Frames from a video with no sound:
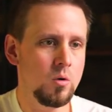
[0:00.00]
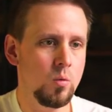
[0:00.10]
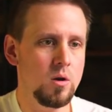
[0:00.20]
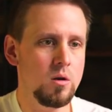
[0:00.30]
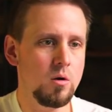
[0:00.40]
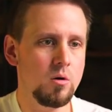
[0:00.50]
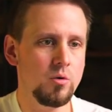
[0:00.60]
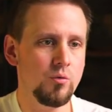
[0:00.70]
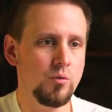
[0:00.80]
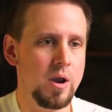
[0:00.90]
We are
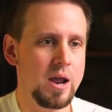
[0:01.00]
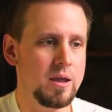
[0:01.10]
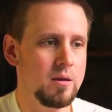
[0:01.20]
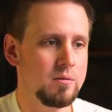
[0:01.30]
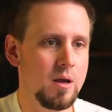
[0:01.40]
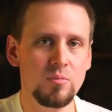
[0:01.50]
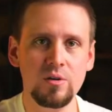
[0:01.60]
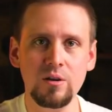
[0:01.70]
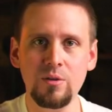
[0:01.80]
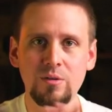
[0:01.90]
ready. I'm
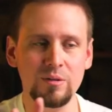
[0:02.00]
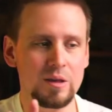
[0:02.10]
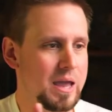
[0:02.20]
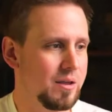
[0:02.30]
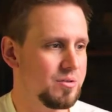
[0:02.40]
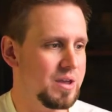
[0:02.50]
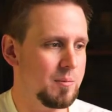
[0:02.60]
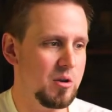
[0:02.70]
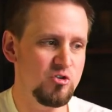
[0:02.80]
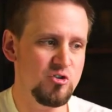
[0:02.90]
sending this link out. It's taking
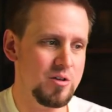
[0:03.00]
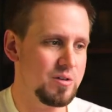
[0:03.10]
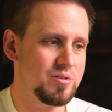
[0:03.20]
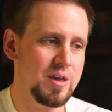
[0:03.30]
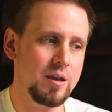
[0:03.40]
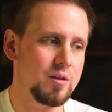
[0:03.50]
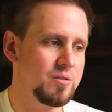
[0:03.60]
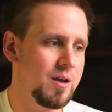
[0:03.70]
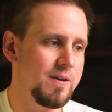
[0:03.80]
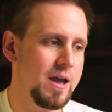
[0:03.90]
me just a second because
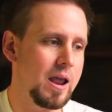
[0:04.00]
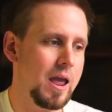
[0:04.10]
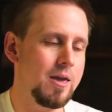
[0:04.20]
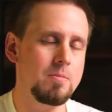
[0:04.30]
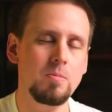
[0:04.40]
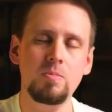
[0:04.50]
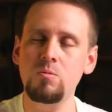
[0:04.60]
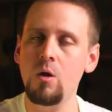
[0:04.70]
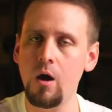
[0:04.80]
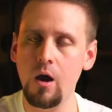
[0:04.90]
I've had a
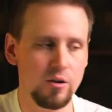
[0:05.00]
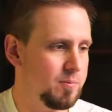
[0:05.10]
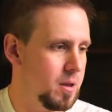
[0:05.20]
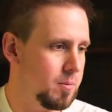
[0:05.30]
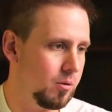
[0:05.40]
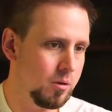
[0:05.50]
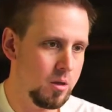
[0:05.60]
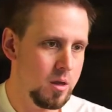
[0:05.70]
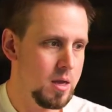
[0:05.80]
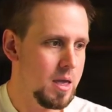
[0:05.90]
ton of people
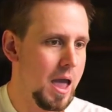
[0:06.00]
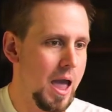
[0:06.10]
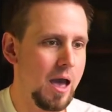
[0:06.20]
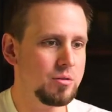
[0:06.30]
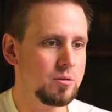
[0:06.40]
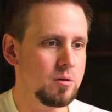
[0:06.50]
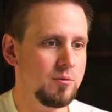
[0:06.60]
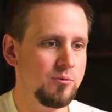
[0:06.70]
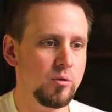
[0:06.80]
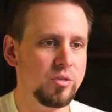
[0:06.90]
ask
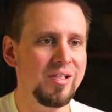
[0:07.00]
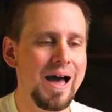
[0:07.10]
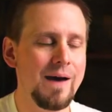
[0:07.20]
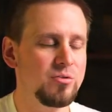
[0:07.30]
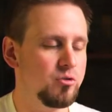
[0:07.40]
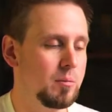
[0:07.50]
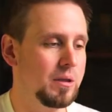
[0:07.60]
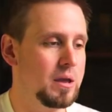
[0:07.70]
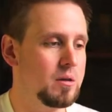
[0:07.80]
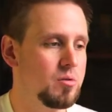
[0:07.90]
for the live stream
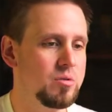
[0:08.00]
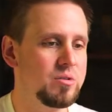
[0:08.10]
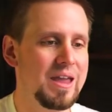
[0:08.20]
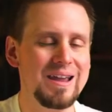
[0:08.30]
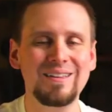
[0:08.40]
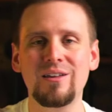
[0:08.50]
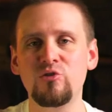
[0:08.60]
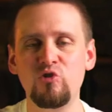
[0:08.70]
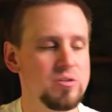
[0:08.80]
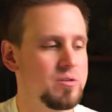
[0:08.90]
link, so it's taking us
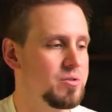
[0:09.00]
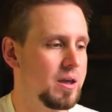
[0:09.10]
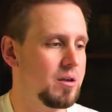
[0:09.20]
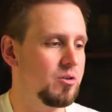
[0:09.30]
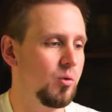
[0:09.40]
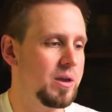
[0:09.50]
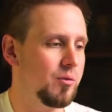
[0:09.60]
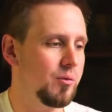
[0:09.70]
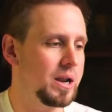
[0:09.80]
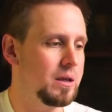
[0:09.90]
just a second until we get
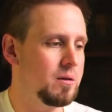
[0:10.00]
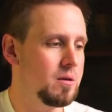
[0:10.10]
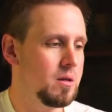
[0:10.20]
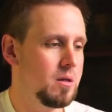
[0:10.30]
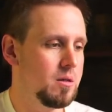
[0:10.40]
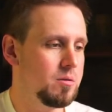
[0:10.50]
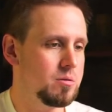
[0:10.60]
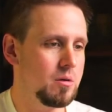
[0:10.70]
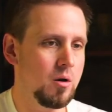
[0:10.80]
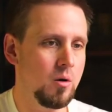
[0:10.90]
ready.
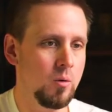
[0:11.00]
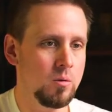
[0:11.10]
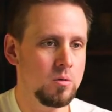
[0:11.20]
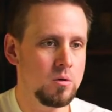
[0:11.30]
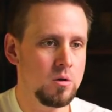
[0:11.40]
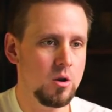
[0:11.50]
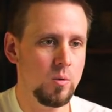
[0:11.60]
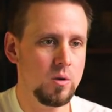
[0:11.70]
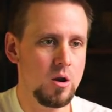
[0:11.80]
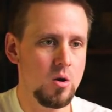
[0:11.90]
So here
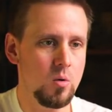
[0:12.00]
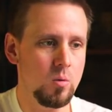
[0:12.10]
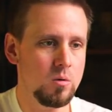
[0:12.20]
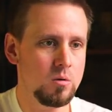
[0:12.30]
we go.